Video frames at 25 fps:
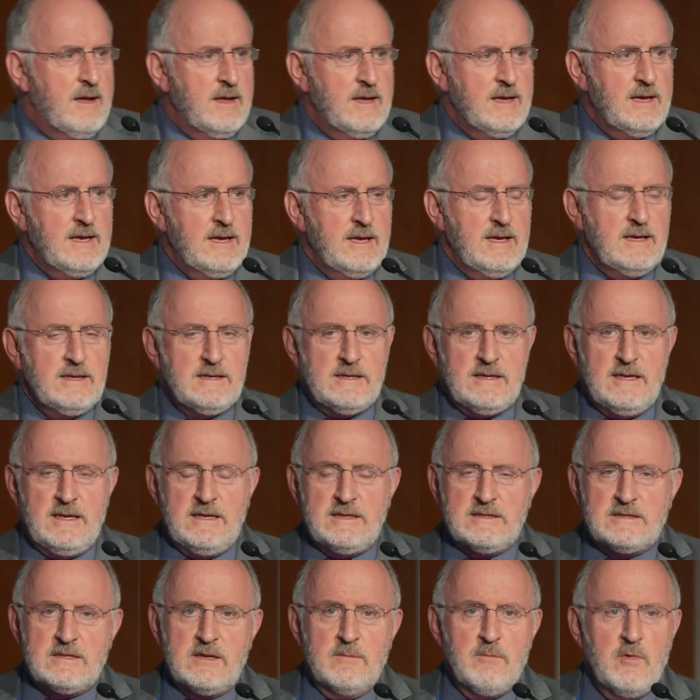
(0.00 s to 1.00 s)

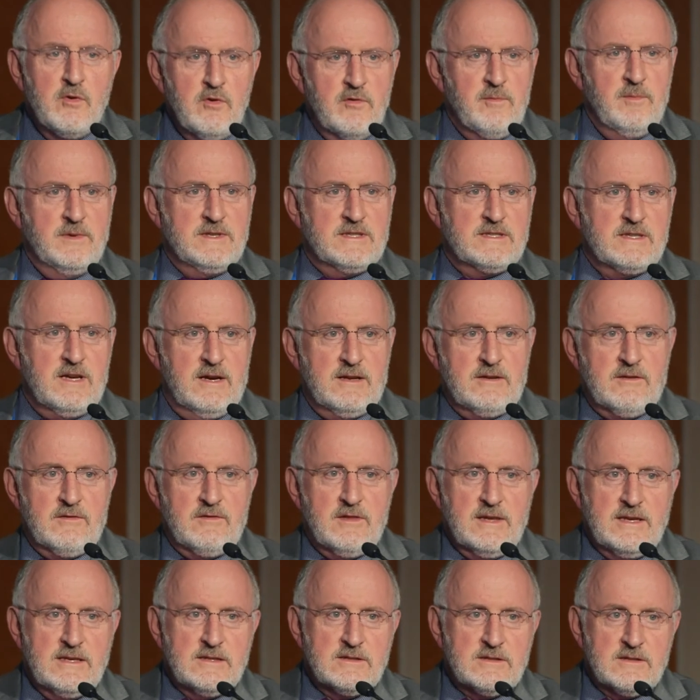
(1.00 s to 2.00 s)
It's the movement side of
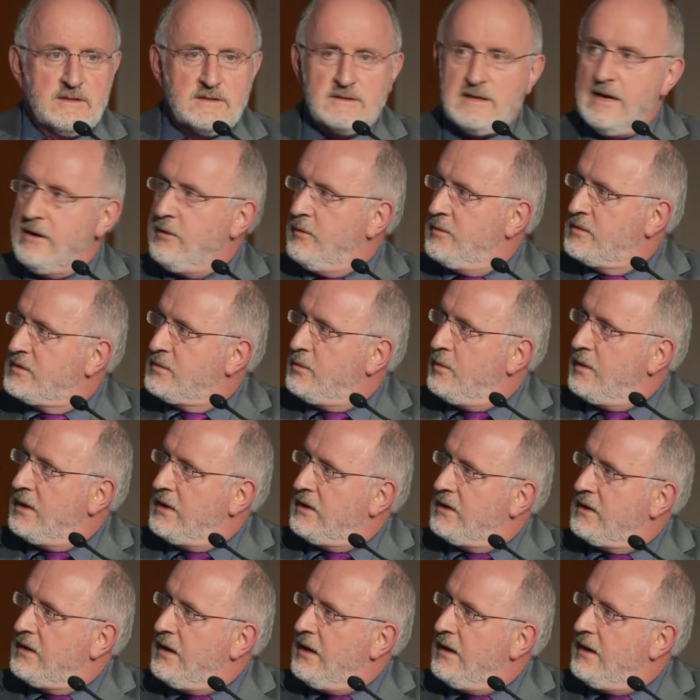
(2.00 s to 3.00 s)
things that's helped
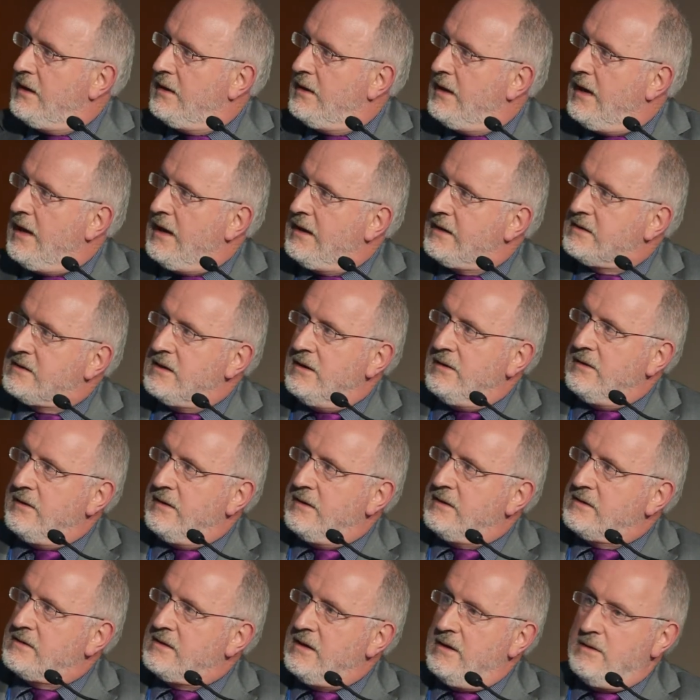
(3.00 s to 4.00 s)
with
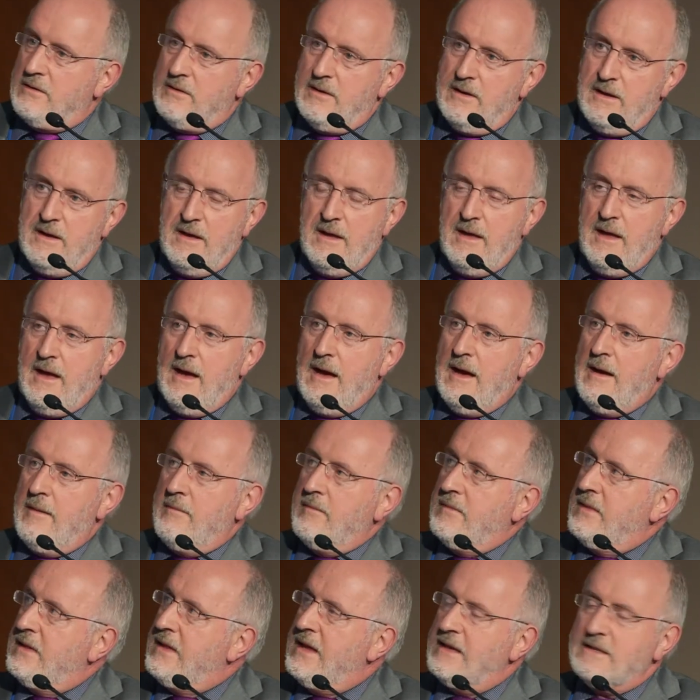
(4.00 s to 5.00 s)
Alexander. So
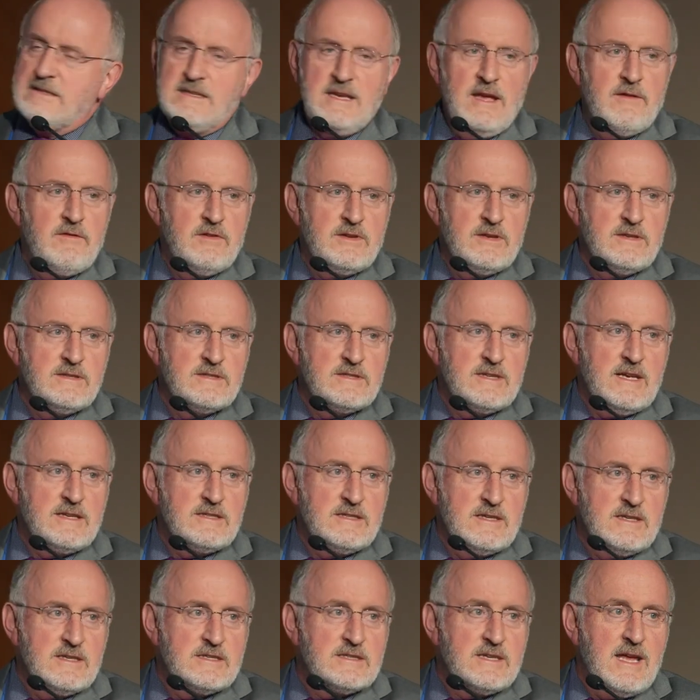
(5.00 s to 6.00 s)
that's the evidence
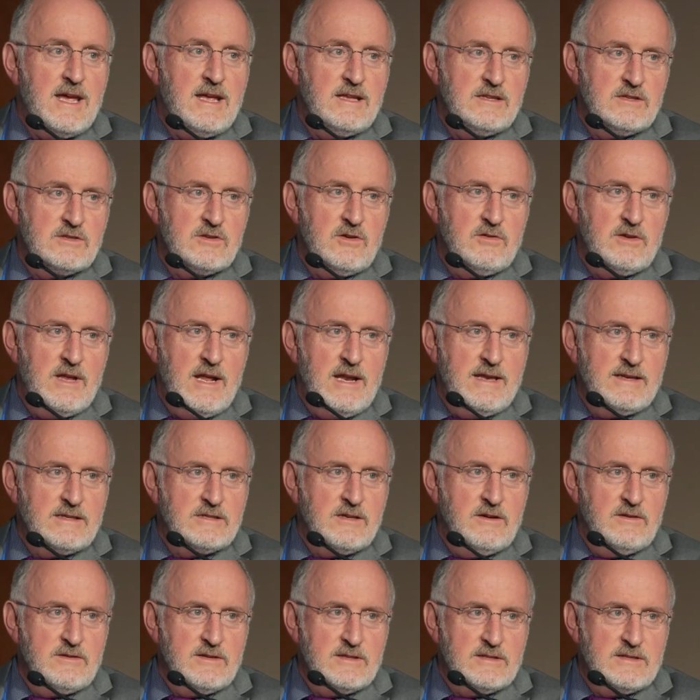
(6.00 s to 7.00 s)
as it stands on
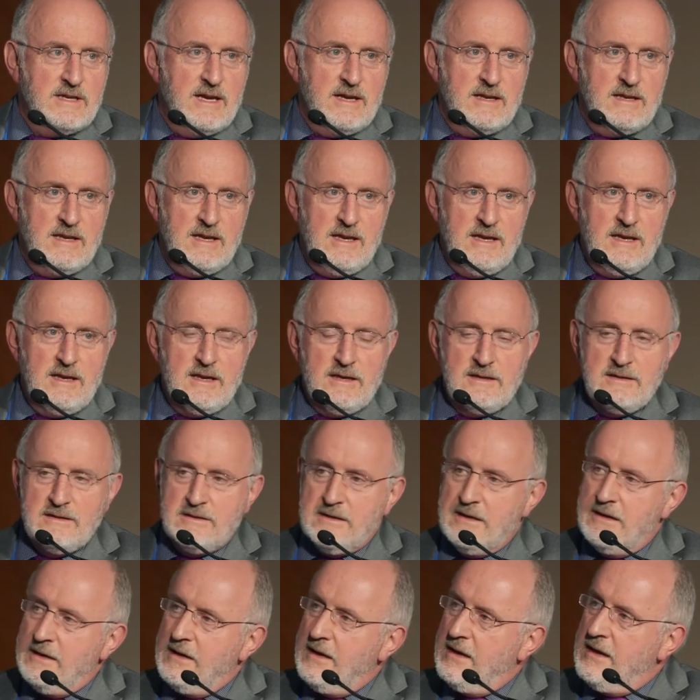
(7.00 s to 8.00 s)
Alexander technique.
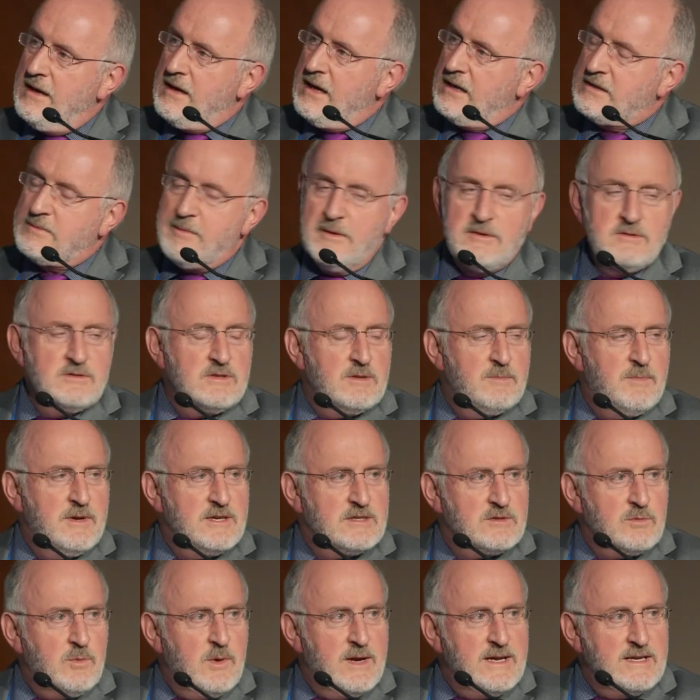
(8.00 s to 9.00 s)
And I suppose the
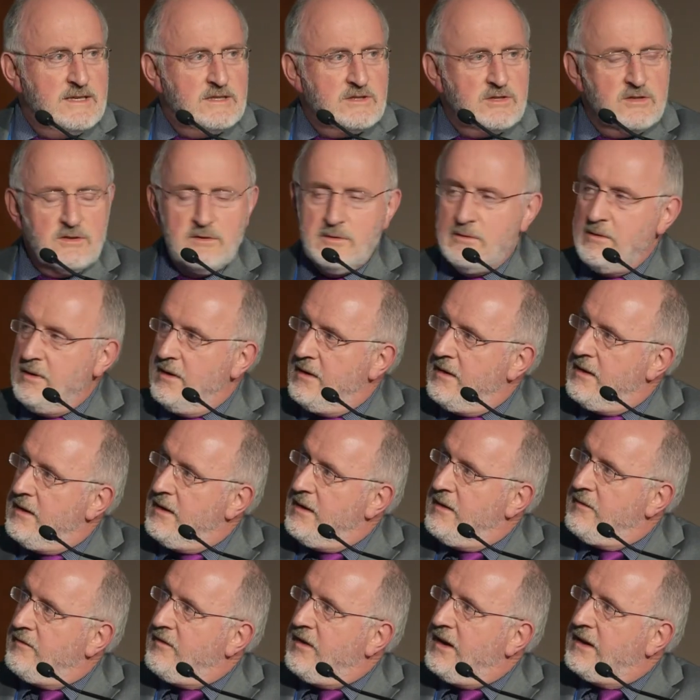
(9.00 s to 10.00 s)
best way to
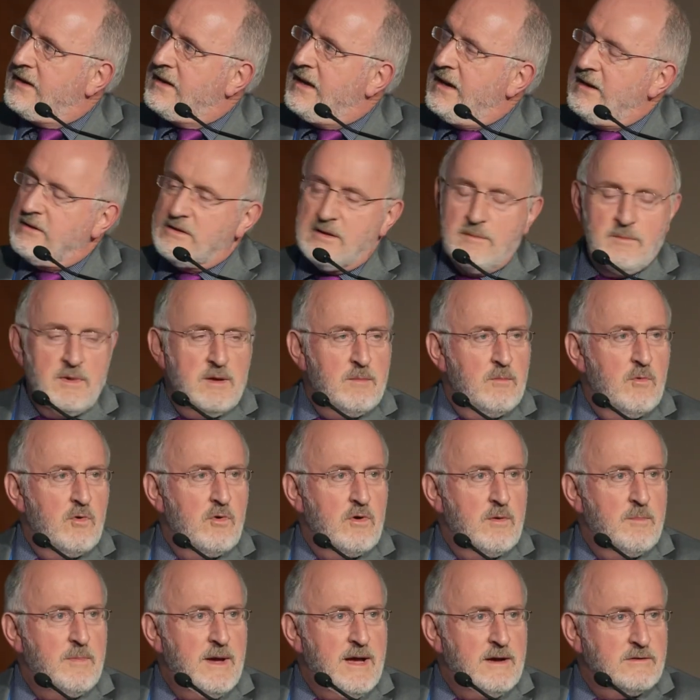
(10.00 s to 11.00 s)
find out a bit
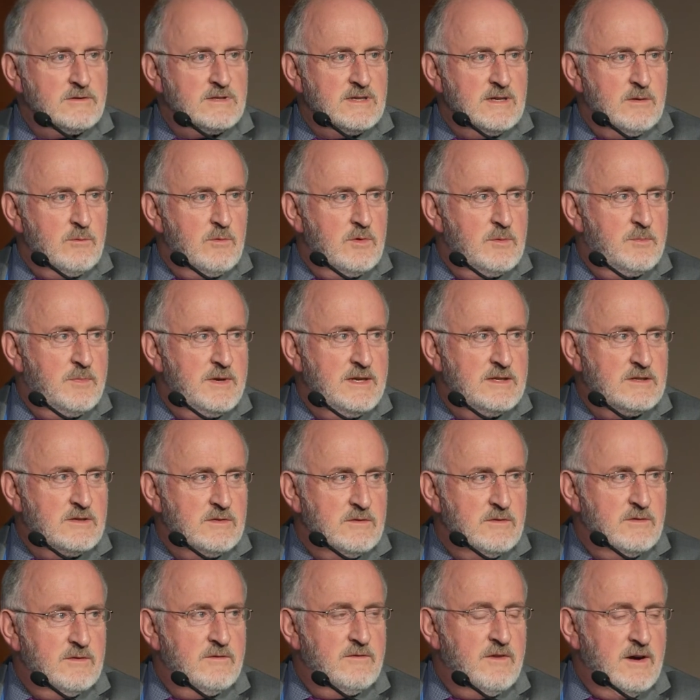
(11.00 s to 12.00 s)
more about it would be
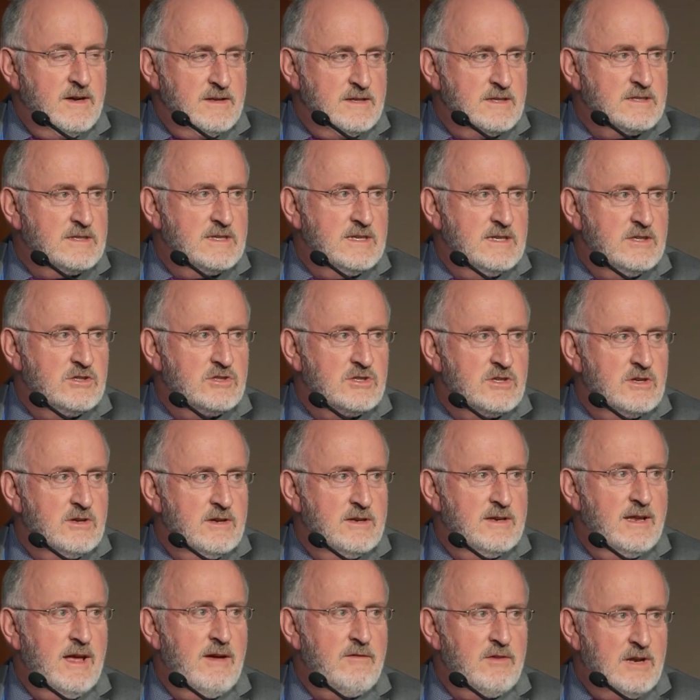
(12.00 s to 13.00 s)
to find a teacher
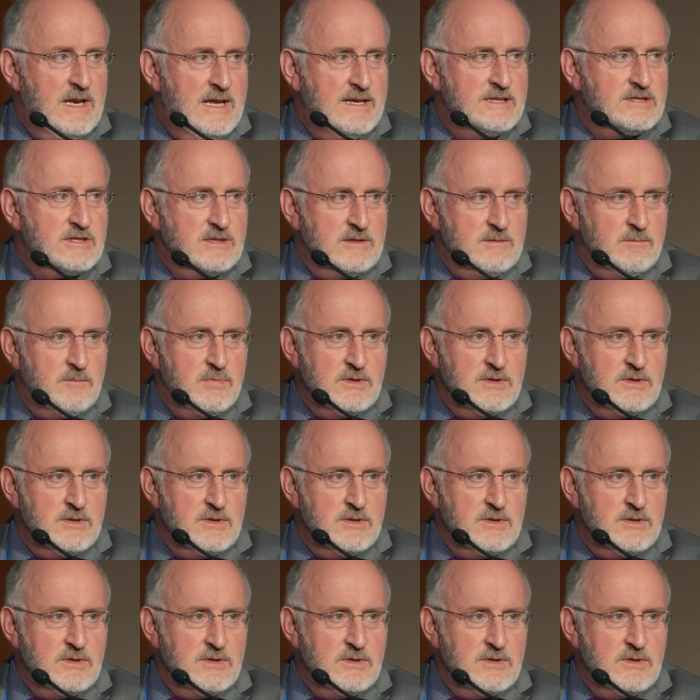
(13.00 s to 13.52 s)
and have a lesson.